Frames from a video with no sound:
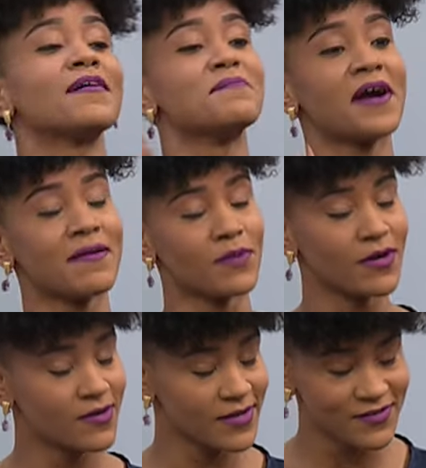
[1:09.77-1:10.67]
Barry
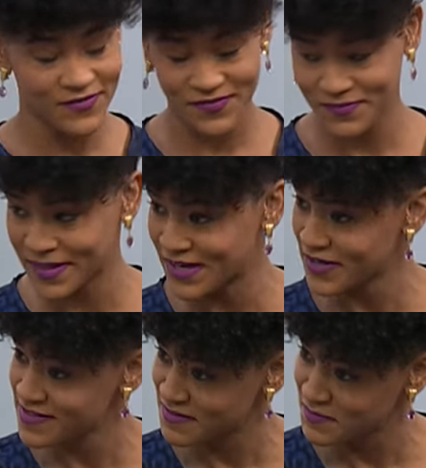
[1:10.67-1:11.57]
Moncrieffe, may they
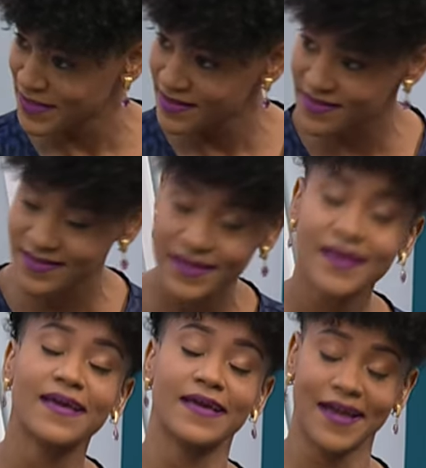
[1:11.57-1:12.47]
rest in peace.
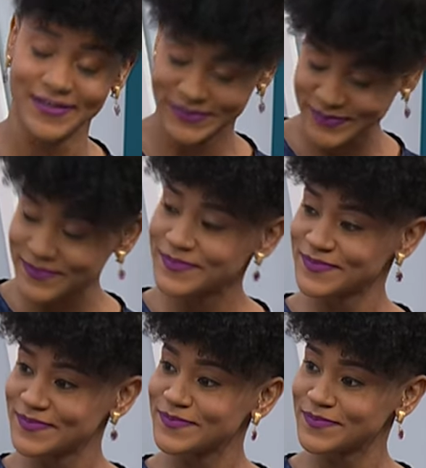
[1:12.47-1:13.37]

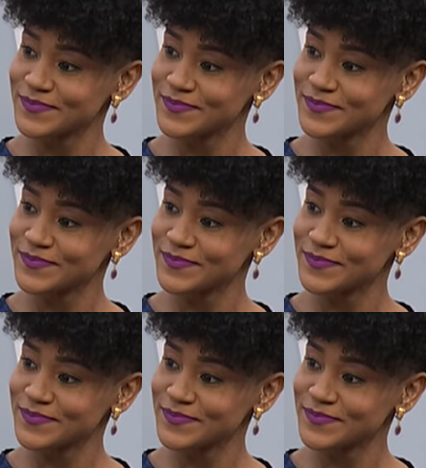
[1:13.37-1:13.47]
I like